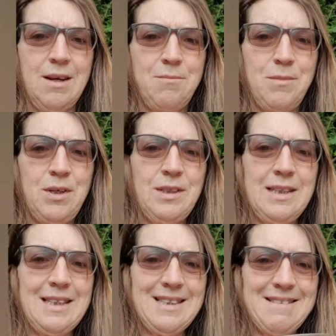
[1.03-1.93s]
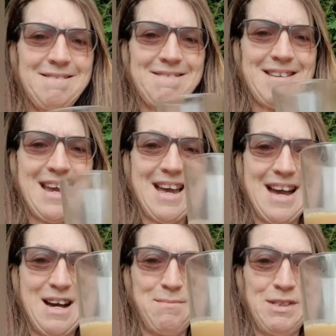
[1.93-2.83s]
Morning.
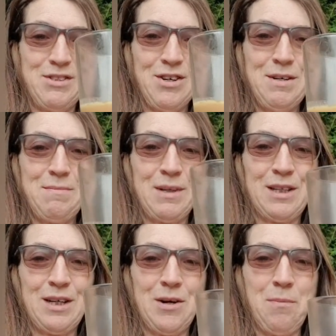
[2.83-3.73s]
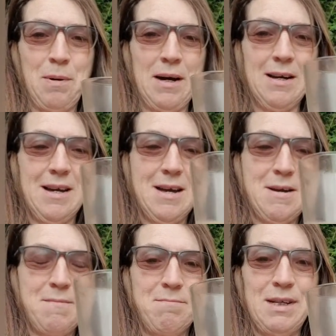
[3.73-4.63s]
I'm enjoying my cuppa.
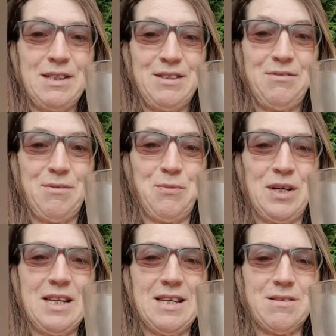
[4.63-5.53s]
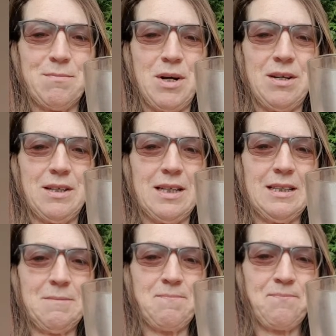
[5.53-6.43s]
Made a different way this morning.
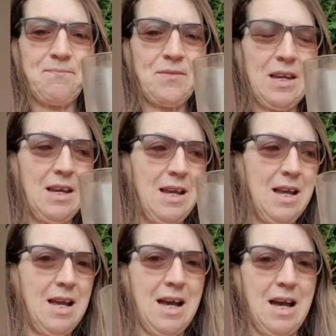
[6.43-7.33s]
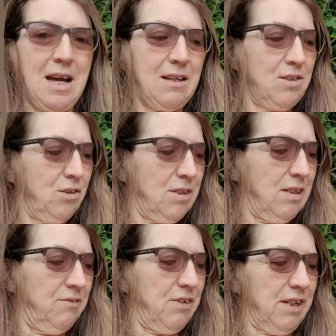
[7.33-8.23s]
I took
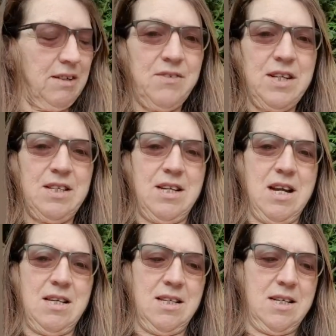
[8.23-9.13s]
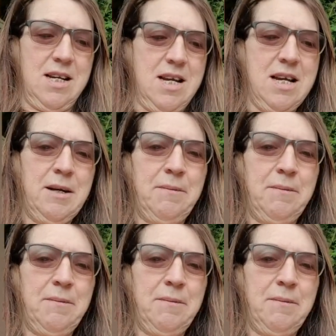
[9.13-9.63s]
delivery of this yesterday,